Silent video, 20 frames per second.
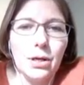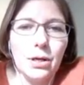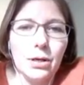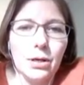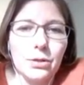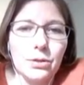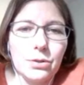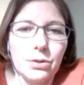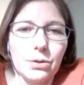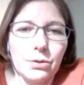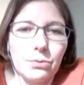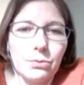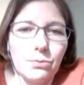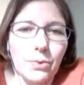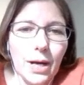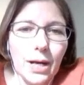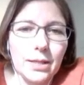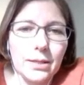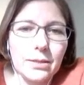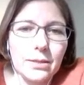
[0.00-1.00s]
and
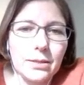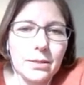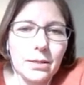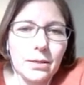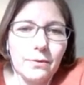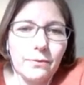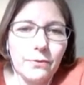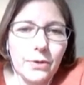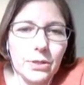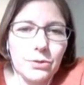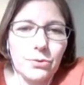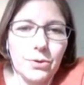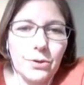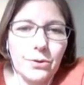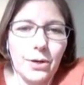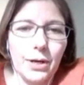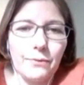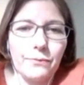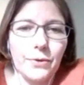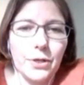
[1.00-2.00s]
right
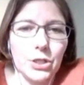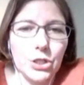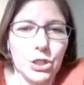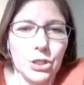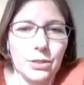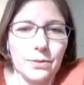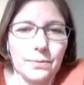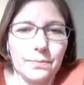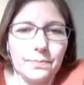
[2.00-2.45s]
ventricular function.